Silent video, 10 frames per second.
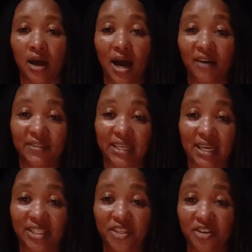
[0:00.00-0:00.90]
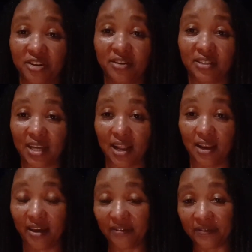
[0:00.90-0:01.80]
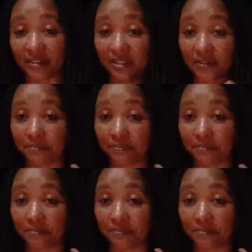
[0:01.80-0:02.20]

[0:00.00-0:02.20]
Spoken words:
After 18 years, I left.